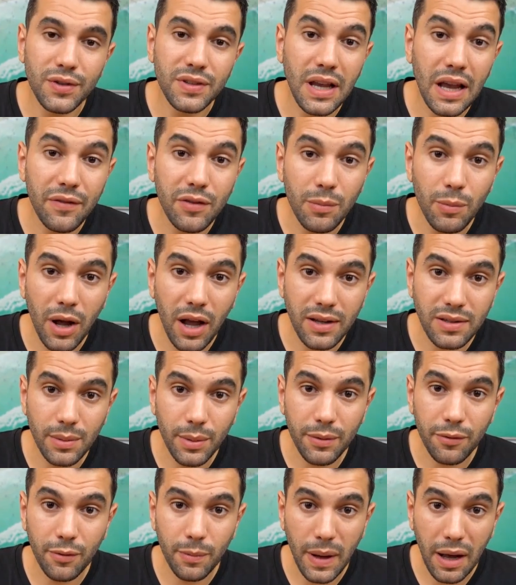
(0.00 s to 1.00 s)
say if you're buying
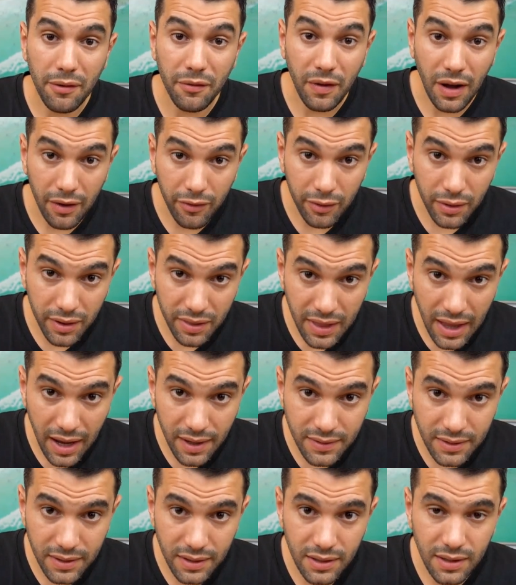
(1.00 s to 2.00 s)
something for about
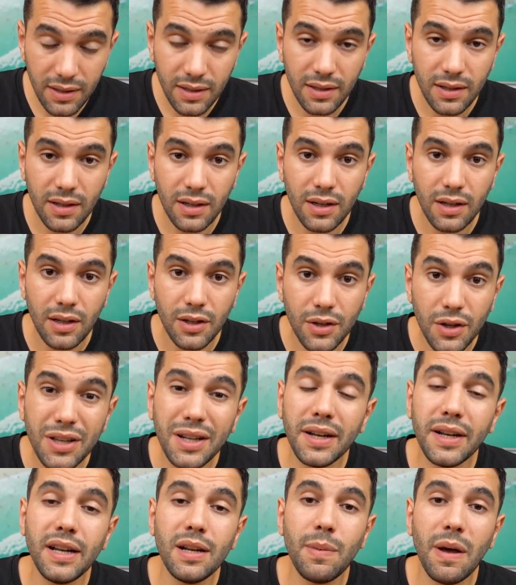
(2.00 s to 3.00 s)
$500,000, you're
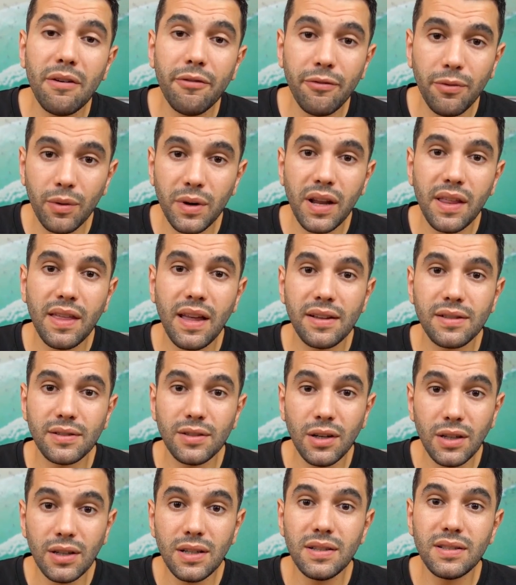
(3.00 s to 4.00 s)
gonna need about
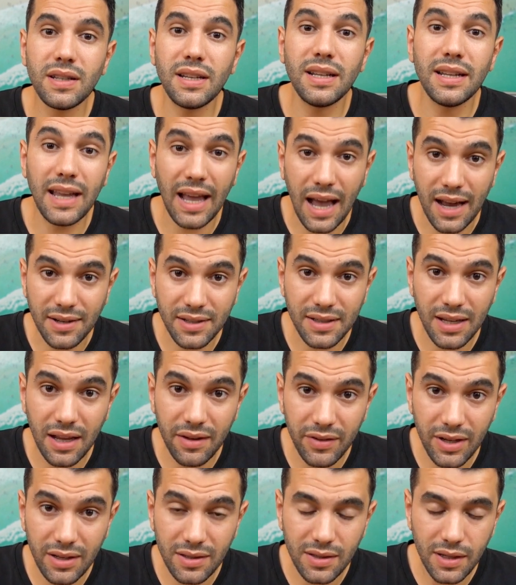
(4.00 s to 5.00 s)
$40,000 in cash
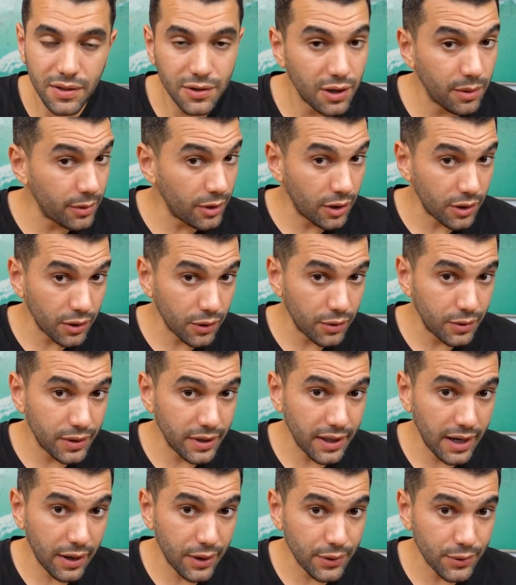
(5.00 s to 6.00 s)
savings, assuming you're not doing
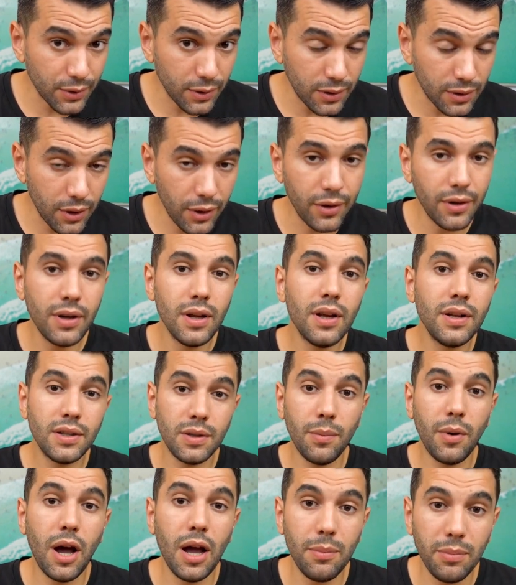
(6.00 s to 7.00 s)
a guarantor loan
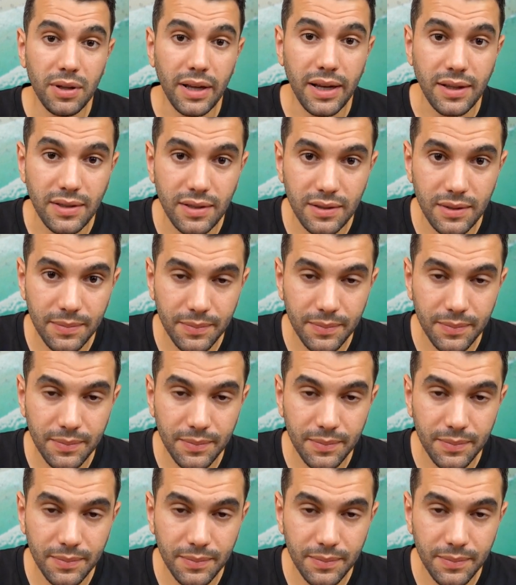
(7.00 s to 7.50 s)
to buy a place.